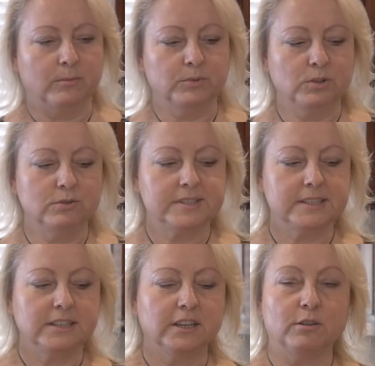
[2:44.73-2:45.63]
I'm
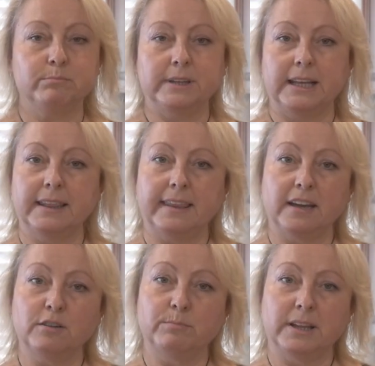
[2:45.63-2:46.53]
using
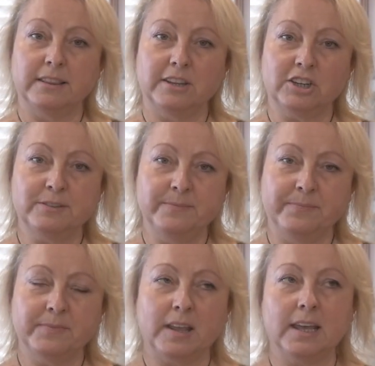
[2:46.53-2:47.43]
Blendtec blender
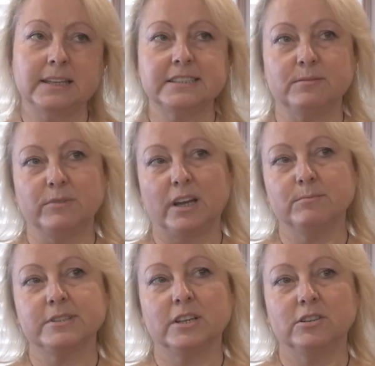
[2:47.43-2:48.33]
and
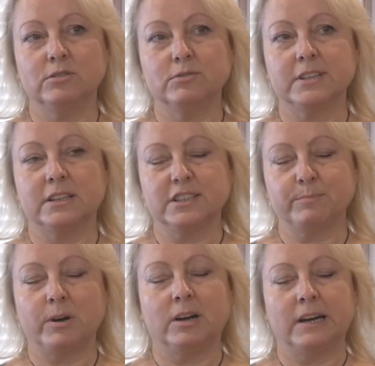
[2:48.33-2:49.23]
sometimes I use at the
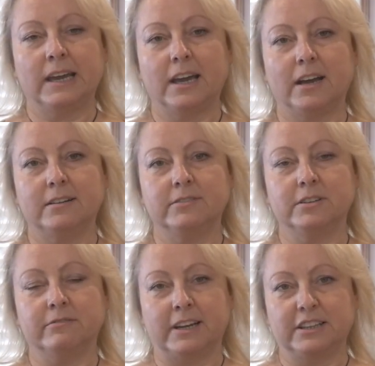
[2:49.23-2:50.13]
spa I have
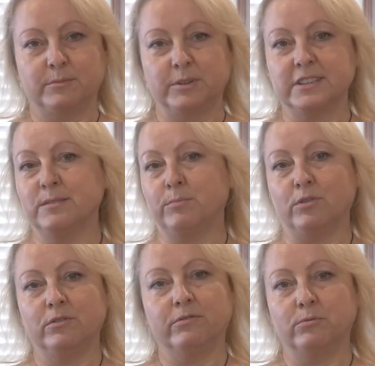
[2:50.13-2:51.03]
uh, Vitamix.
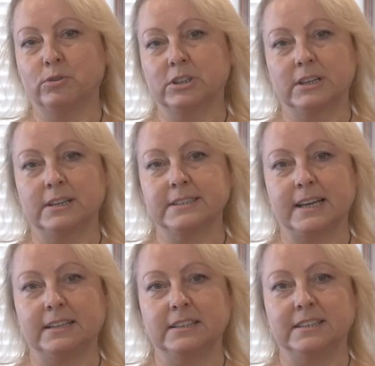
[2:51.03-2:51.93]
Both work
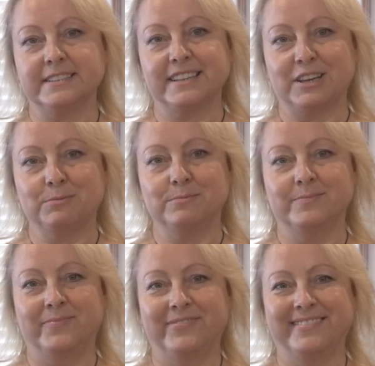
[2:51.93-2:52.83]
exactly the same.
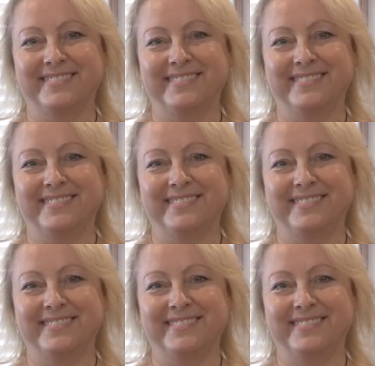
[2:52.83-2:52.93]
